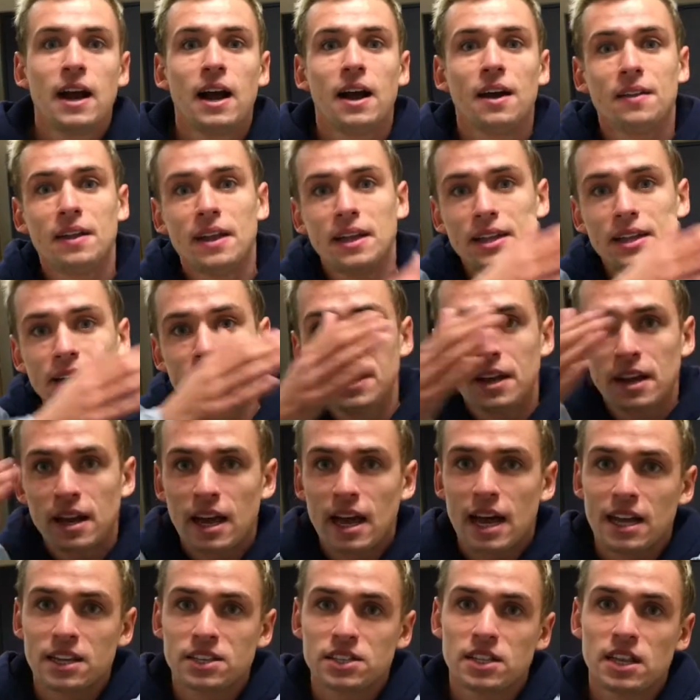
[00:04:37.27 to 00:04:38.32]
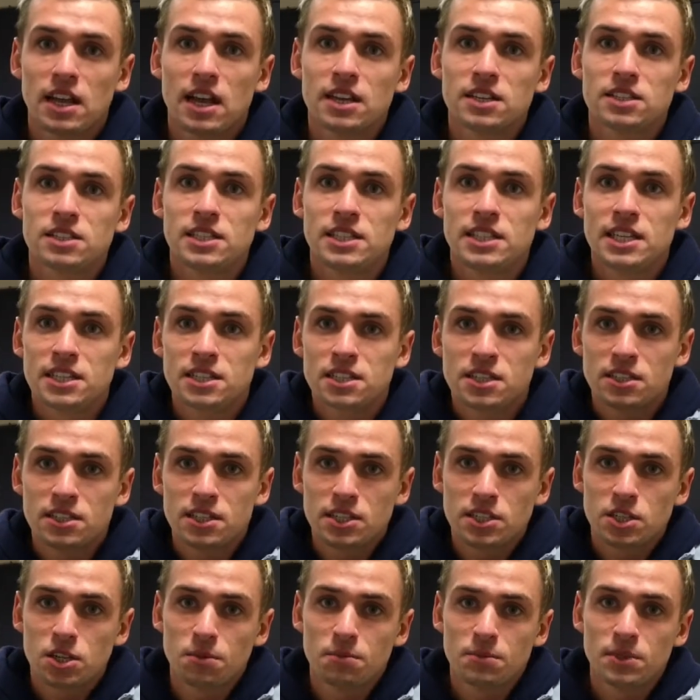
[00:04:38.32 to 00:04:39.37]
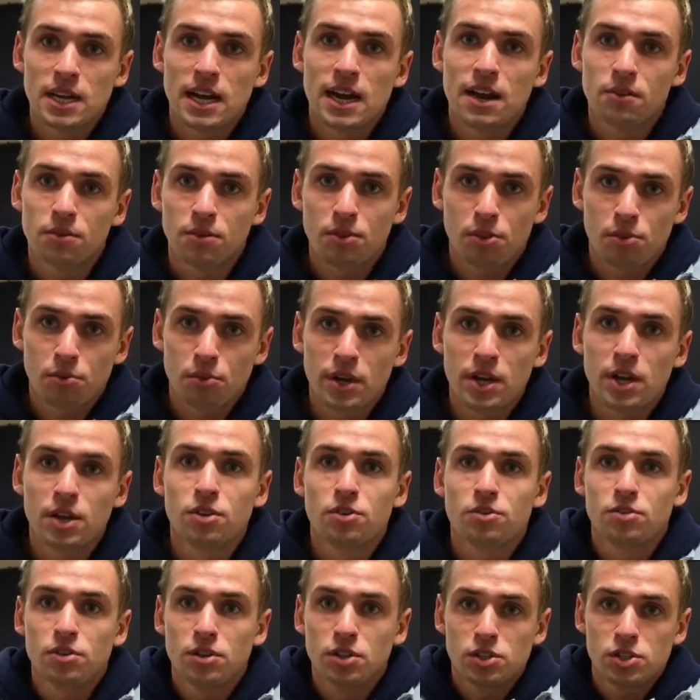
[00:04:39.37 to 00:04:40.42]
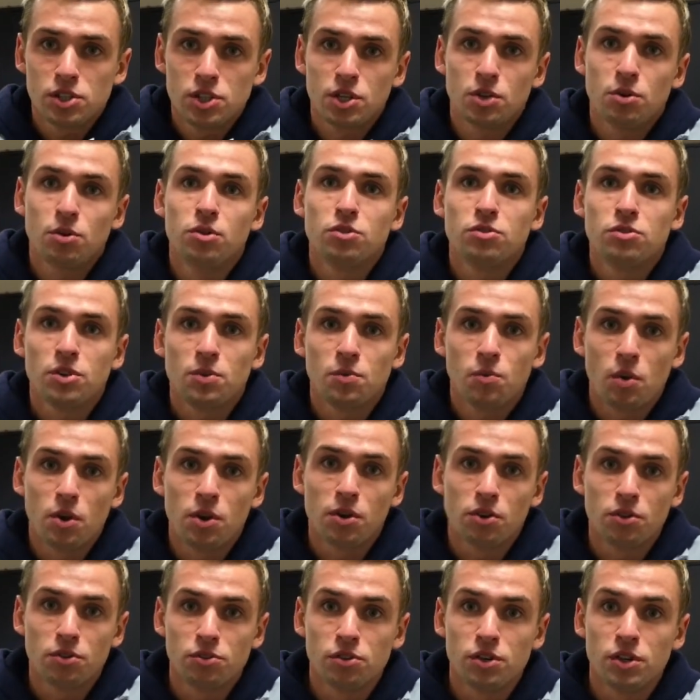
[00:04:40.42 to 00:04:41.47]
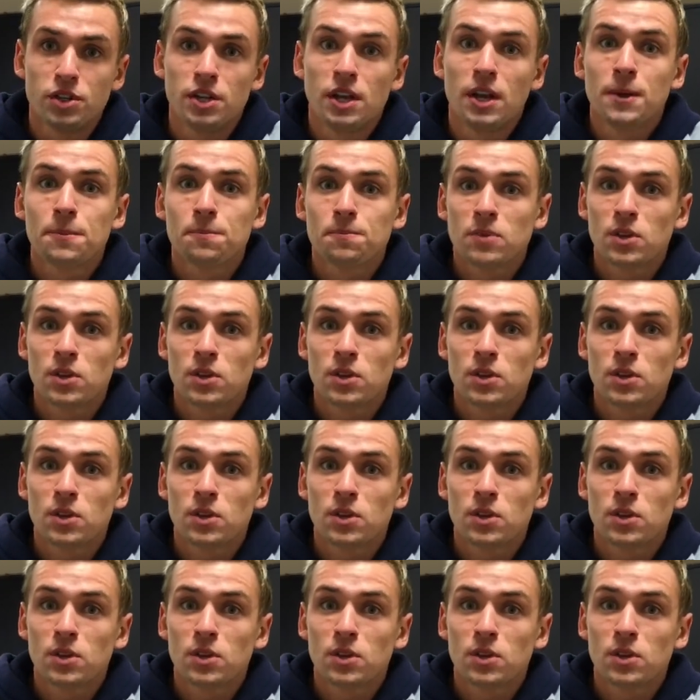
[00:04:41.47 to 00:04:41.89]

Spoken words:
And then as the distances come down, 300, 200, 100,